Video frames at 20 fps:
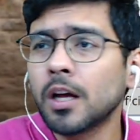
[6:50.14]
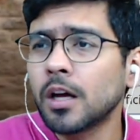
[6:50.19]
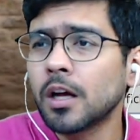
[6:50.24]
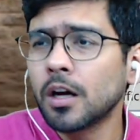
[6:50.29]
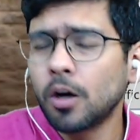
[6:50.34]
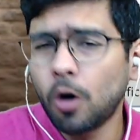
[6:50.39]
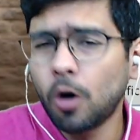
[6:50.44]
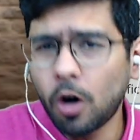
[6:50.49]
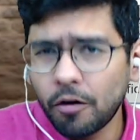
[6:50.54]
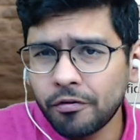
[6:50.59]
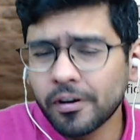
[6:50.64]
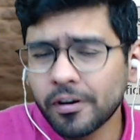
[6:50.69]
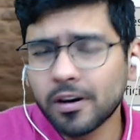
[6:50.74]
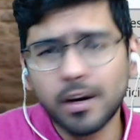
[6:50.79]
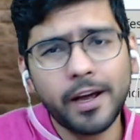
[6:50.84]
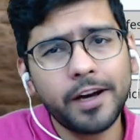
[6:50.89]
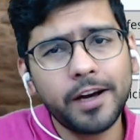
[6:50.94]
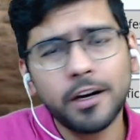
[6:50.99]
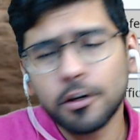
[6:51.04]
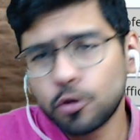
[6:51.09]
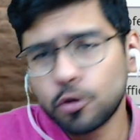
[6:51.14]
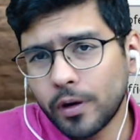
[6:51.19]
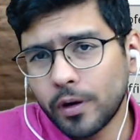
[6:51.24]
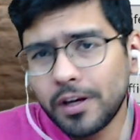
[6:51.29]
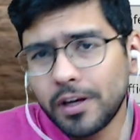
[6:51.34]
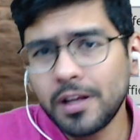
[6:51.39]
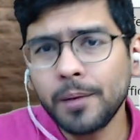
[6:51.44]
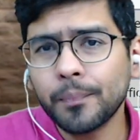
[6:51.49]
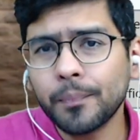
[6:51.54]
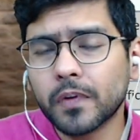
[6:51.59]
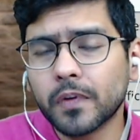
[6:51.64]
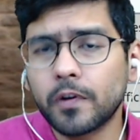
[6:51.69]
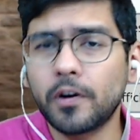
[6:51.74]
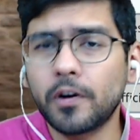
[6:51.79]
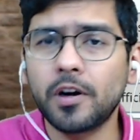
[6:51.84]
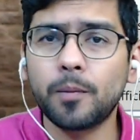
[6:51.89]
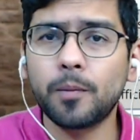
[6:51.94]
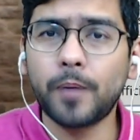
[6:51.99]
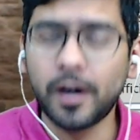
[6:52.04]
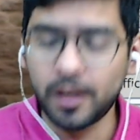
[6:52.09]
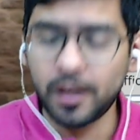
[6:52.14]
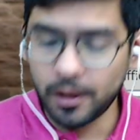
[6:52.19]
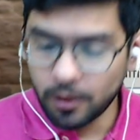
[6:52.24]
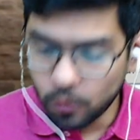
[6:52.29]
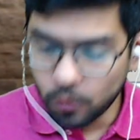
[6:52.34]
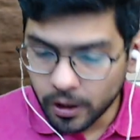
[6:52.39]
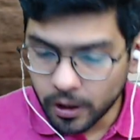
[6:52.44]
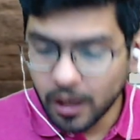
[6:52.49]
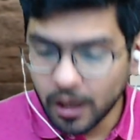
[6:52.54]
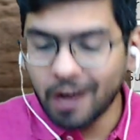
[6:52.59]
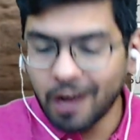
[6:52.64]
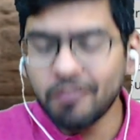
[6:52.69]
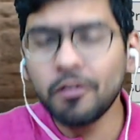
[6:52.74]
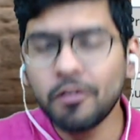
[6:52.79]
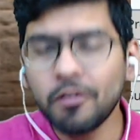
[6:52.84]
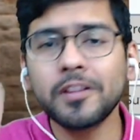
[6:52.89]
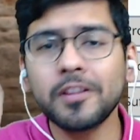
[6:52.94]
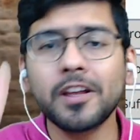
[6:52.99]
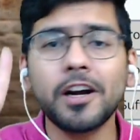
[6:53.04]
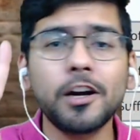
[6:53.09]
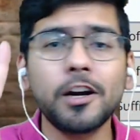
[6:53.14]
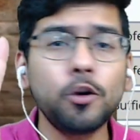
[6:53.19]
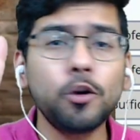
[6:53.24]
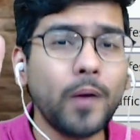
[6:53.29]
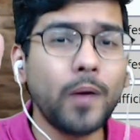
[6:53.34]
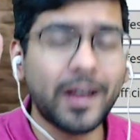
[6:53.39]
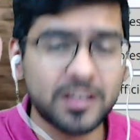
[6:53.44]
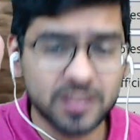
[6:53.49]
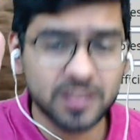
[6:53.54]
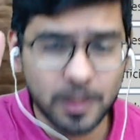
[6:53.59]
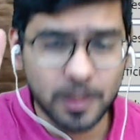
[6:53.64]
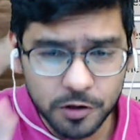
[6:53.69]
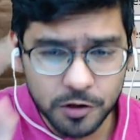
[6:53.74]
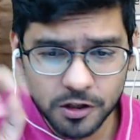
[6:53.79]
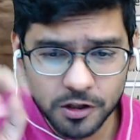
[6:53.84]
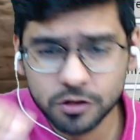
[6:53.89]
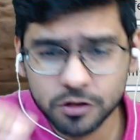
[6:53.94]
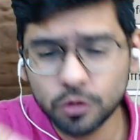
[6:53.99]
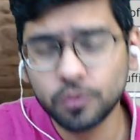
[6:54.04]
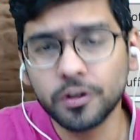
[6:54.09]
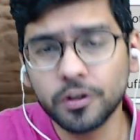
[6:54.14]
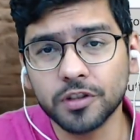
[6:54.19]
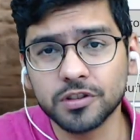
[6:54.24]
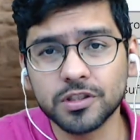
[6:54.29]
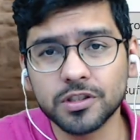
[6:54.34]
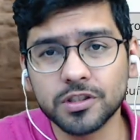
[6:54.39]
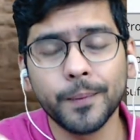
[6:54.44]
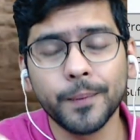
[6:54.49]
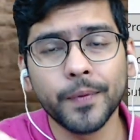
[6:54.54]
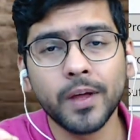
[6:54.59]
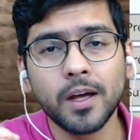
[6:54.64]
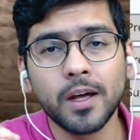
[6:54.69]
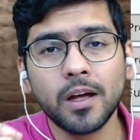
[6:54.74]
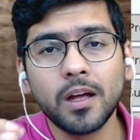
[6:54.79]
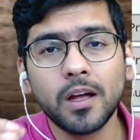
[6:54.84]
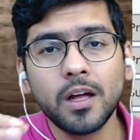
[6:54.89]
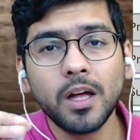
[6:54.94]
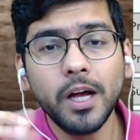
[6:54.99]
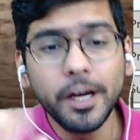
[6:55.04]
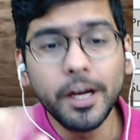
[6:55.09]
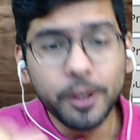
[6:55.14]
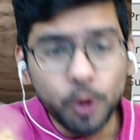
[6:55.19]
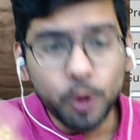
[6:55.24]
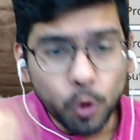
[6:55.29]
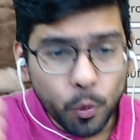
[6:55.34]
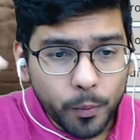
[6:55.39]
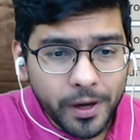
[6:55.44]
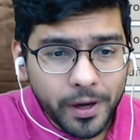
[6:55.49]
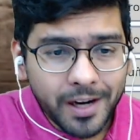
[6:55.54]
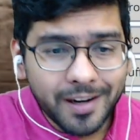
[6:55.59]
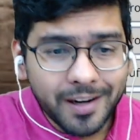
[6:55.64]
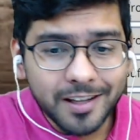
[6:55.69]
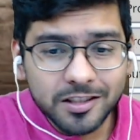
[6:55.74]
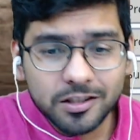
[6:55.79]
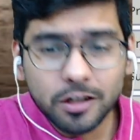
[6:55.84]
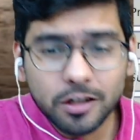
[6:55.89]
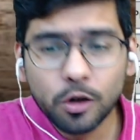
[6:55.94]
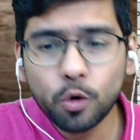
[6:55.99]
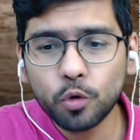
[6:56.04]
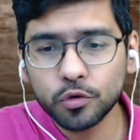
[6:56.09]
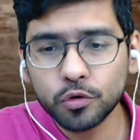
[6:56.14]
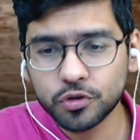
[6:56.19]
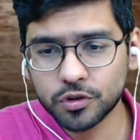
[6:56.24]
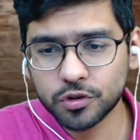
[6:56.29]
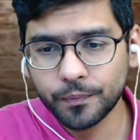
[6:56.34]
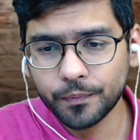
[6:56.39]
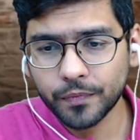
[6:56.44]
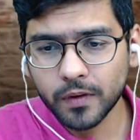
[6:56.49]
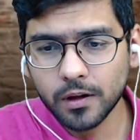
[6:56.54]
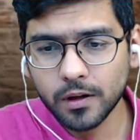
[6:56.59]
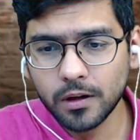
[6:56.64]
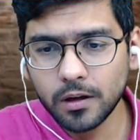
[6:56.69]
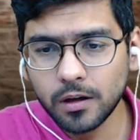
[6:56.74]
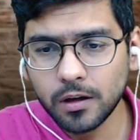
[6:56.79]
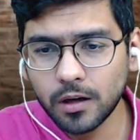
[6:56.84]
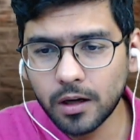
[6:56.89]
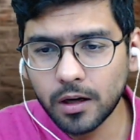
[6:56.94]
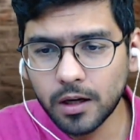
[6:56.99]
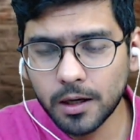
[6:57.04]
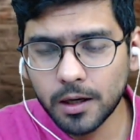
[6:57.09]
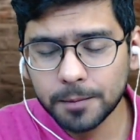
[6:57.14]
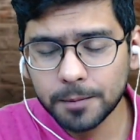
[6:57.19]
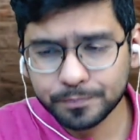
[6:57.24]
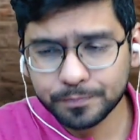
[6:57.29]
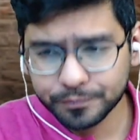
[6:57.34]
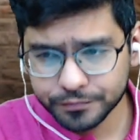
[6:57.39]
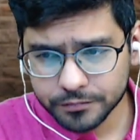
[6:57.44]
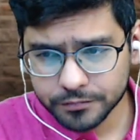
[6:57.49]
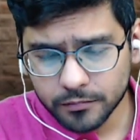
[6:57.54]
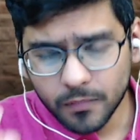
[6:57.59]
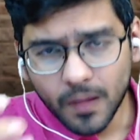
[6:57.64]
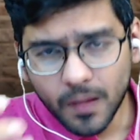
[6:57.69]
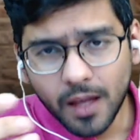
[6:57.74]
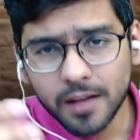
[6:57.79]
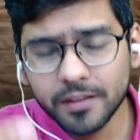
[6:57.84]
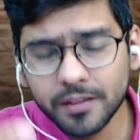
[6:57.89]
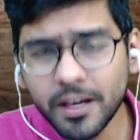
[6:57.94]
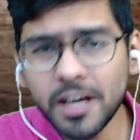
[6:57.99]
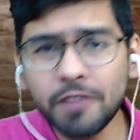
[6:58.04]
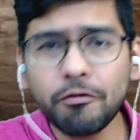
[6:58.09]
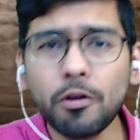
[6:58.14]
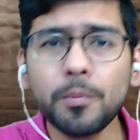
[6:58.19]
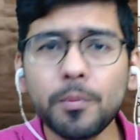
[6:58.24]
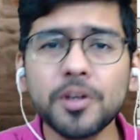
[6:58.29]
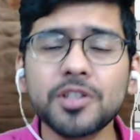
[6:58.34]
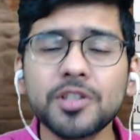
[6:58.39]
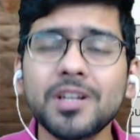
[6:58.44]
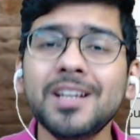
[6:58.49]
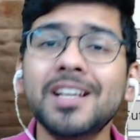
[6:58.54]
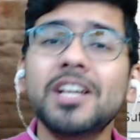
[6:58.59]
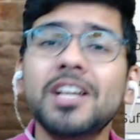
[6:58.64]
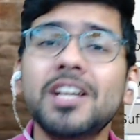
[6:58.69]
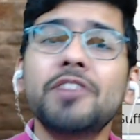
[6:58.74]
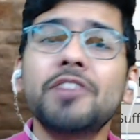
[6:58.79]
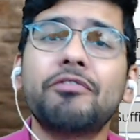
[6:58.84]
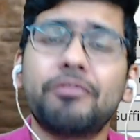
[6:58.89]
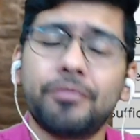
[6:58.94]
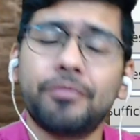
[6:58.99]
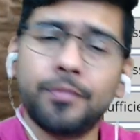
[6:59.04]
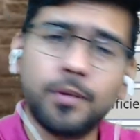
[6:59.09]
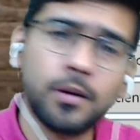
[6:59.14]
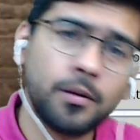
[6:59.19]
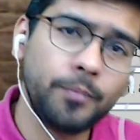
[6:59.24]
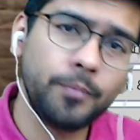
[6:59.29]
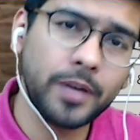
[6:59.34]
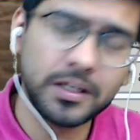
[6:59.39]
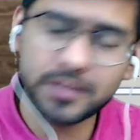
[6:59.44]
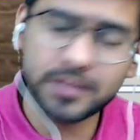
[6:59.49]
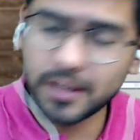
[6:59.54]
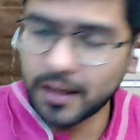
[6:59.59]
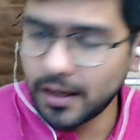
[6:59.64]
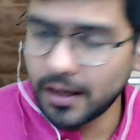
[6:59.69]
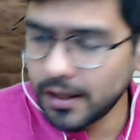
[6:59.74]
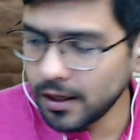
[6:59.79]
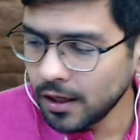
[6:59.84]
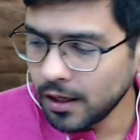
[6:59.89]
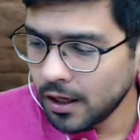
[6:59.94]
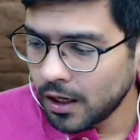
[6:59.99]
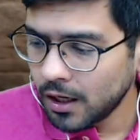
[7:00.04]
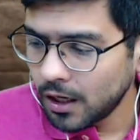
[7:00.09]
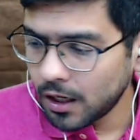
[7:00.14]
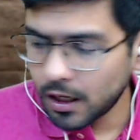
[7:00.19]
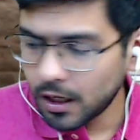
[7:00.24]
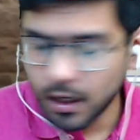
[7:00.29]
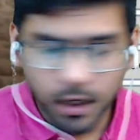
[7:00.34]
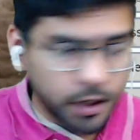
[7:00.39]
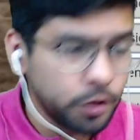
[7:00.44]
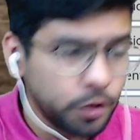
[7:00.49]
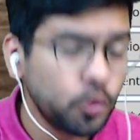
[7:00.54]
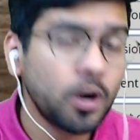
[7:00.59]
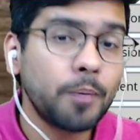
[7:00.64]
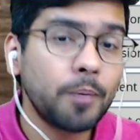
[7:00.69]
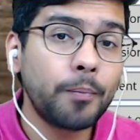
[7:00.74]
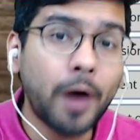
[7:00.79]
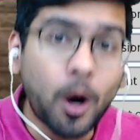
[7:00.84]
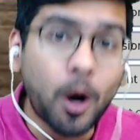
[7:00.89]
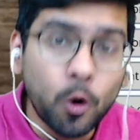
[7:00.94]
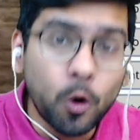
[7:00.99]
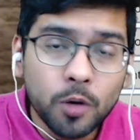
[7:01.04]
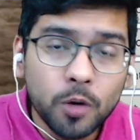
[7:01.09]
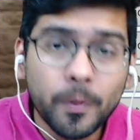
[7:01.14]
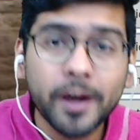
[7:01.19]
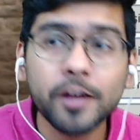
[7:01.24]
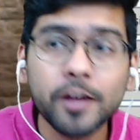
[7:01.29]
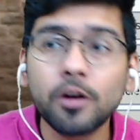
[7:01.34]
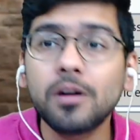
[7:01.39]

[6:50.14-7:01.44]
of a client to any third party. Okay, however, there are two exceptions to this. You may disclose the information if basically you are bound by your